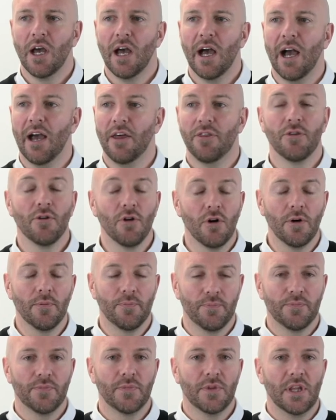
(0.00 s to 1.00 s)
I
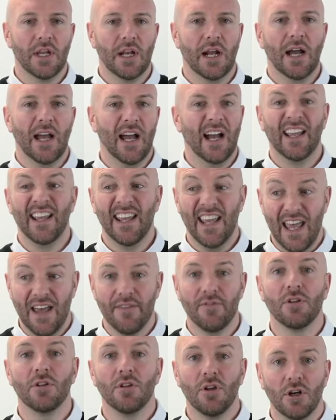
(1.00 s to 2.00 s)
thought that I gave
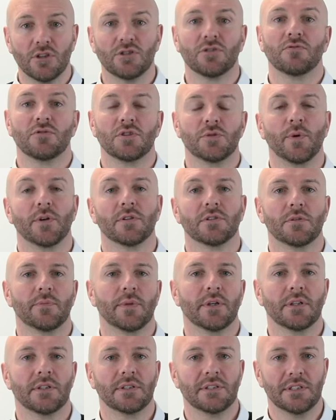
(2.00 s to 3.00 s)
a lot of
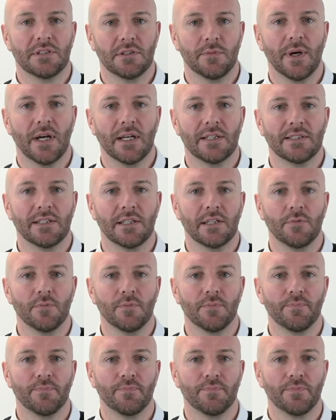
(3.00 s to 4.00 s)
responsibility to my team.
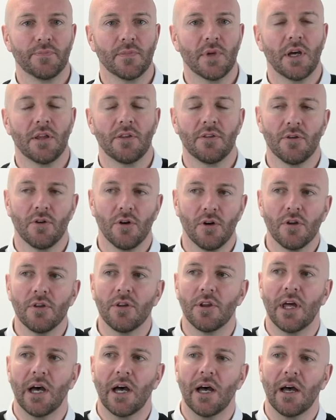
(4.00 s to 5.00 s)
I thought
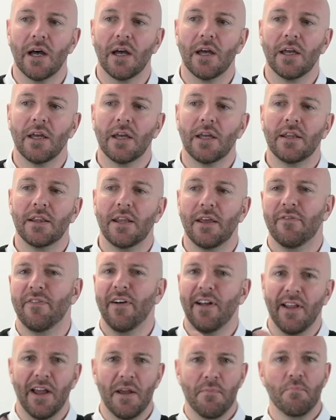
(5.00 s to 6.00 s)
that they
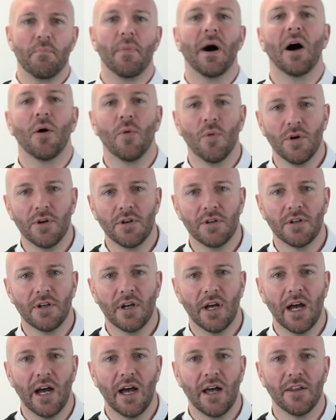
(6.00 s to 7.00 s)
felt empowered
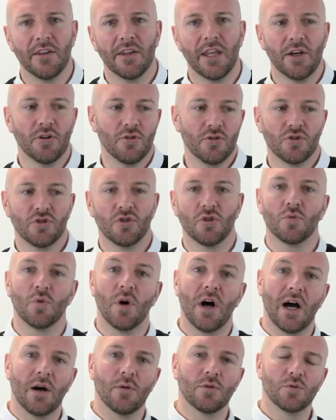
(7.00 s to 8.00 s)
and they understood
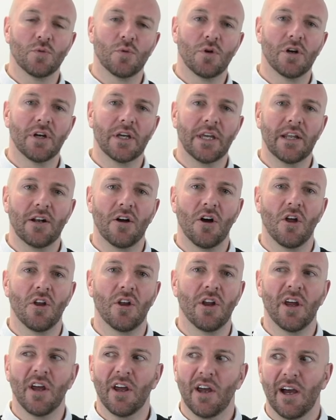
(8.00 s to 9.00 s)
what I was working on.